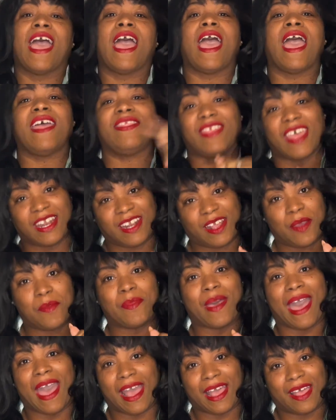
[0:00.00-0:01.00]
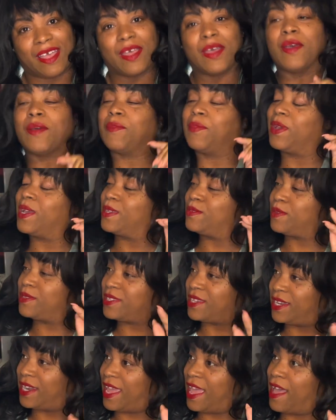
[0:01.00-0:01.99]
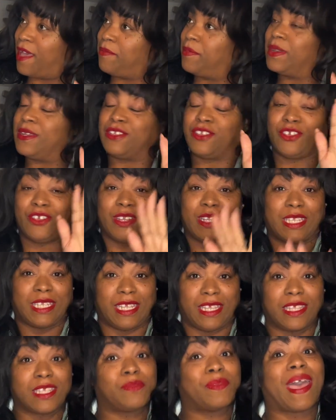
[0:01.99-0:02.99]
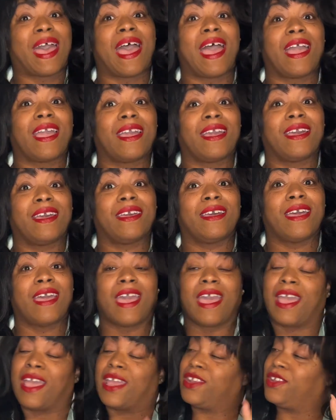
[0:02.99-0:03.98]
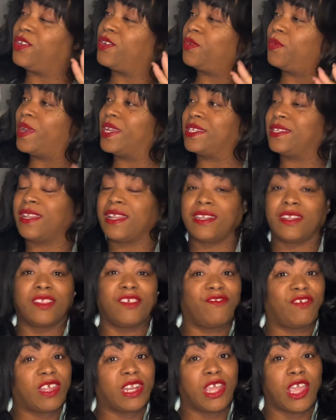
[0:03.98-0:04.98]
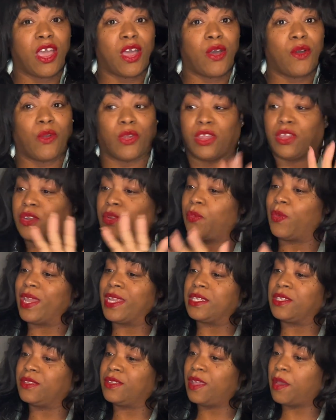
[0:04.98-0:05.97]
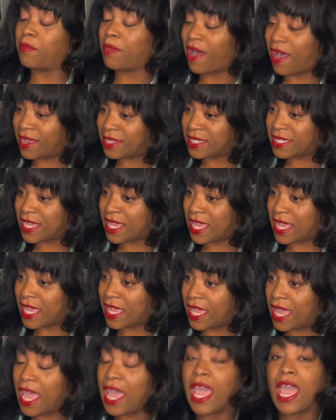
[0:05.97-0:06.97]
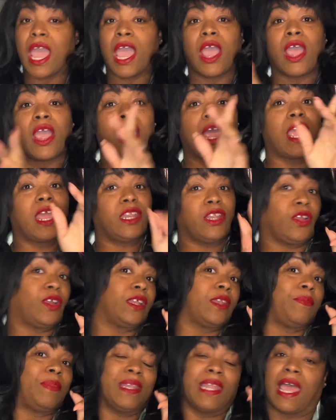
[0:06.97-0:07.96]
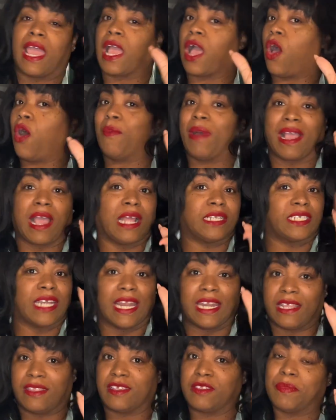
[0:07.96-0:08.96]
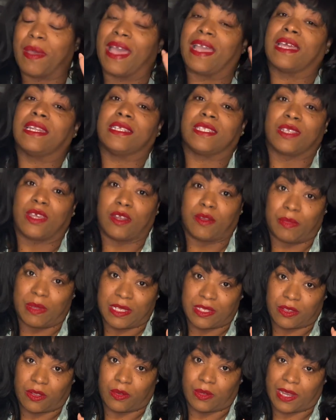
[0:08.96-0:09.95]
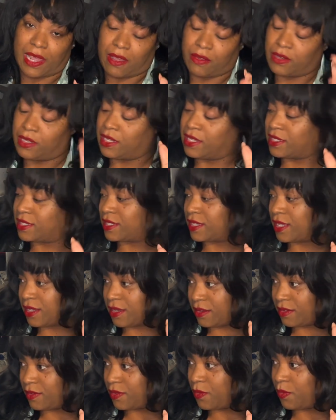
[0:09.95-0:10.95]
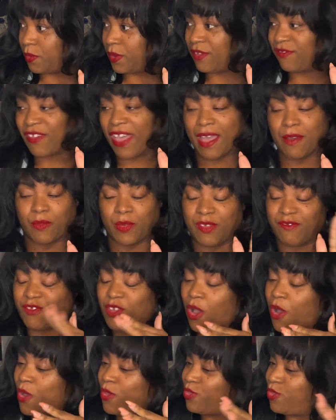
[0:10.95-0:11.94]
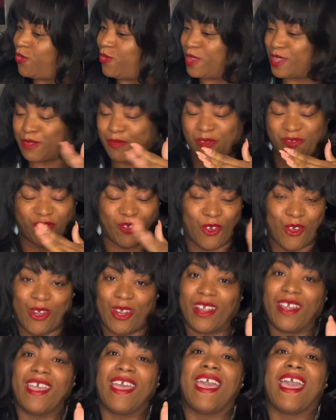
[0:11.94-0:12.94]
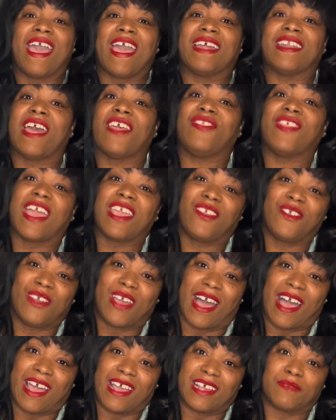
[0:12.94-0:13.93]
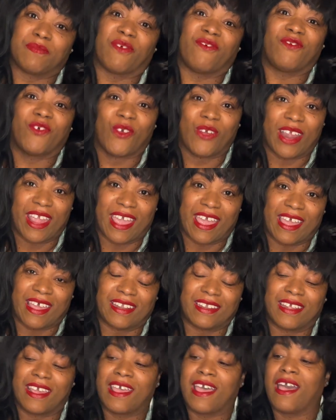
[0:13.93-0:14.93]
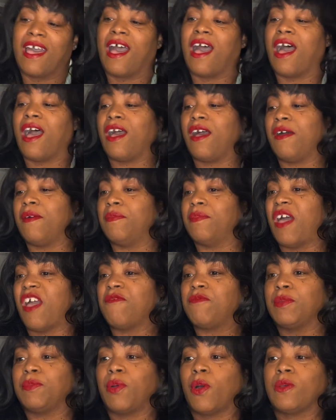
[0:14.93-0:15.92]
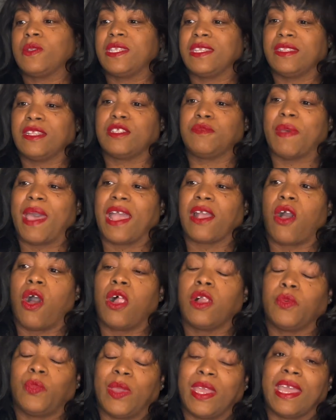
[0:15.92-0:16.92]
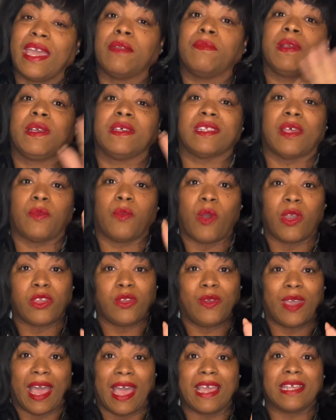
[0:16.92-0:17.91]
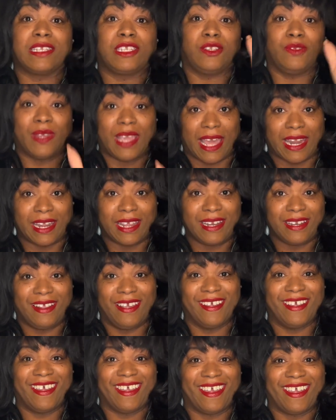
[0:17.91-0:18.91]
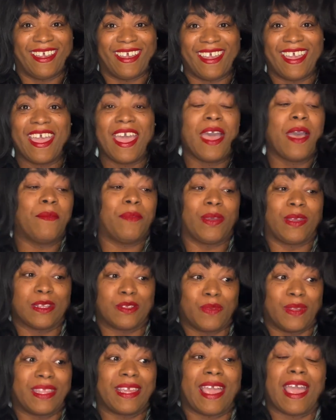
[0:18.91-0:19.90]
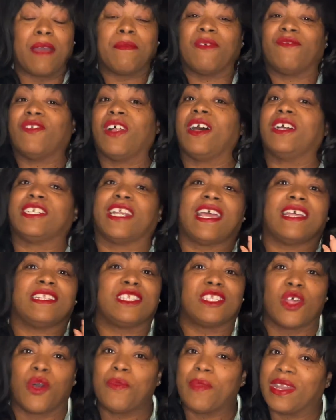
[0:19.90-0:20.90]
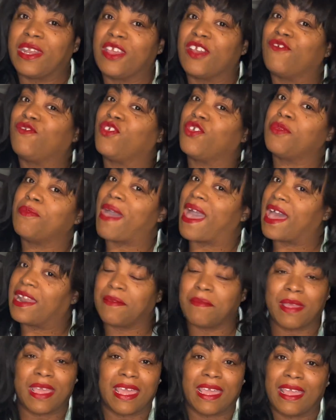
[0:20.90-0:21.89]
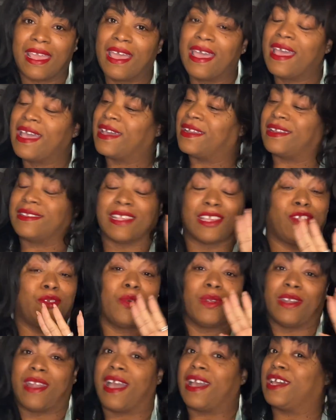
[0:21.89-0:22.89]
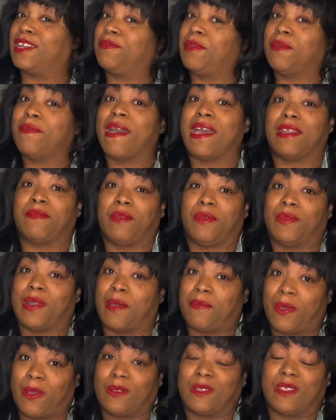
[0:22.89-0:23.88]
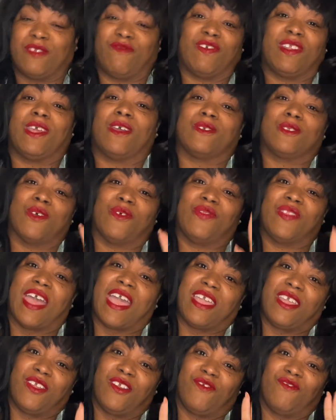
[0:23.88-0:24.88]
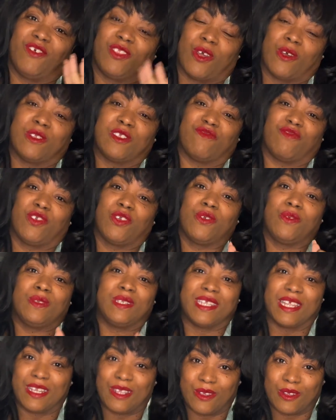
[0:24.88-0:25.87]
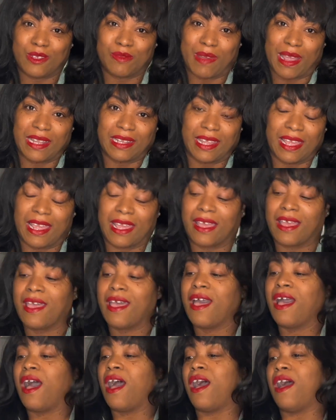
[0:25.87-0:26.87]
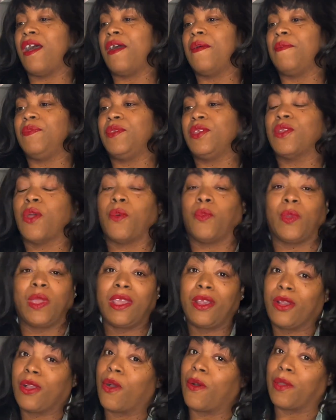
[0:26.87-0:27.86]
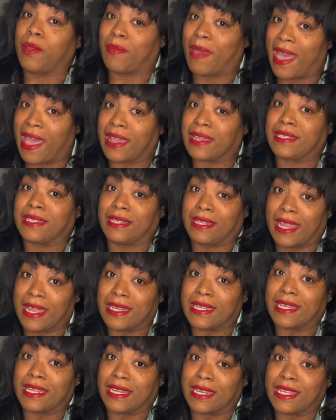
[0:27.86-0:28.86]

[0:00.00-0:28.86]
And then come back. Because what's going to happen is you're going to see this bag. And you're going to wait to the end of the video. Or you're going to wait until the unboxing. And you're going to be like, oh my gosh, I need this bag. And it's going to be sold out. Listen, we've gone through this before. And I thank you guys beforehand. I've been posting this bag all weekend because I want you guys to get it. Because with the camouflage, I had so many of you mad at me. And I was like, you are not going to be mad at me when I post this video. So thank you for those of you who did use my link. You know, we are going back to London.